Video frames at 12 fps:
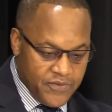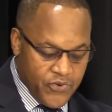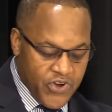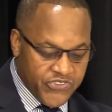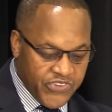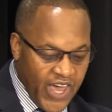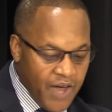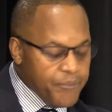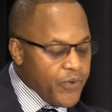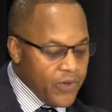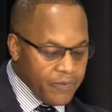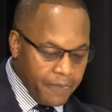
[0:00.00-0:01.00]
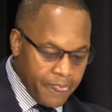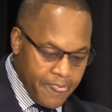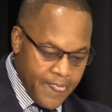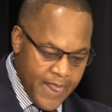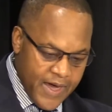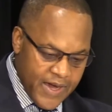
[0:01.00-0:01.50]
For example,
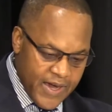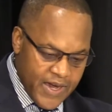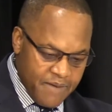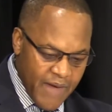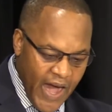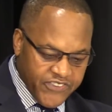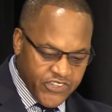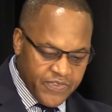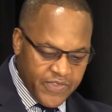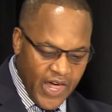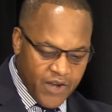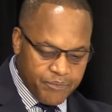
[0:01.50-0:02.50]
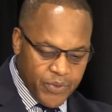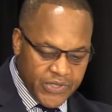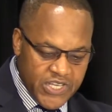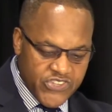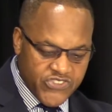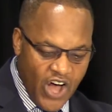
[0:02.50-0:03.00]
imagine that a
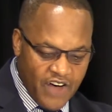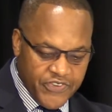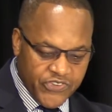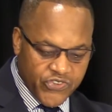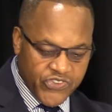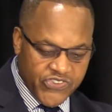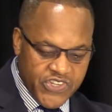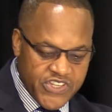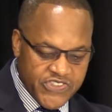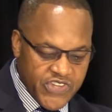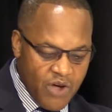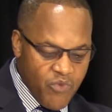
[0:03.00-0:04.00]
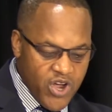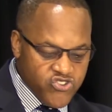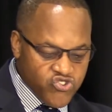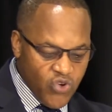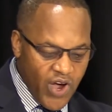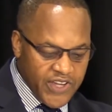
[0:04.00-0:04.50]
police officer sees someone
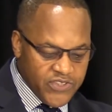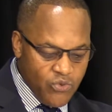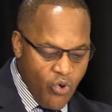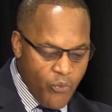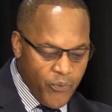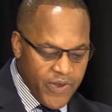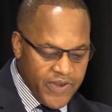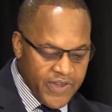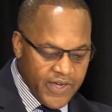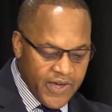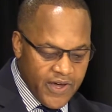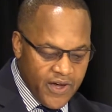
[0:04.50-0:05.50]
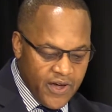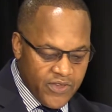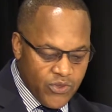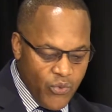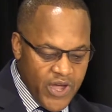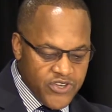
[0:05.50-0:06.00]
trying to open
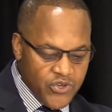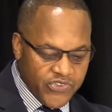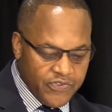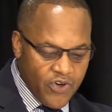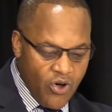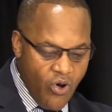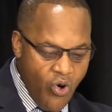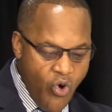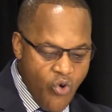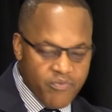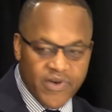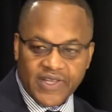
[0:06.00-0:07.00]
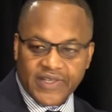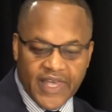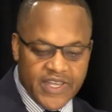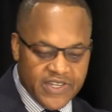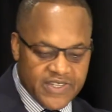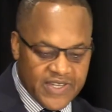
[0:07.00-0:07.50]
the windows of a home
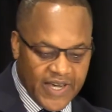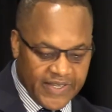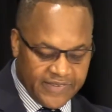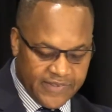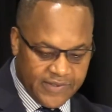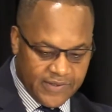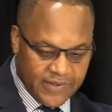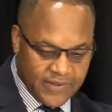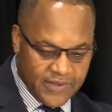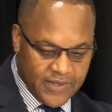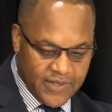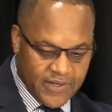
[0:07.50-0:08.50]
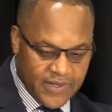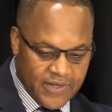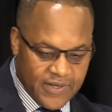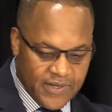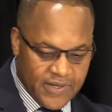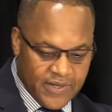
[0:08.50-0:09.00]
late at night.
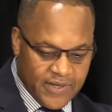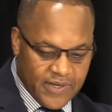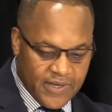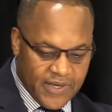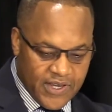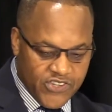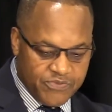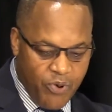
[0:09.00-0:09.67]
It is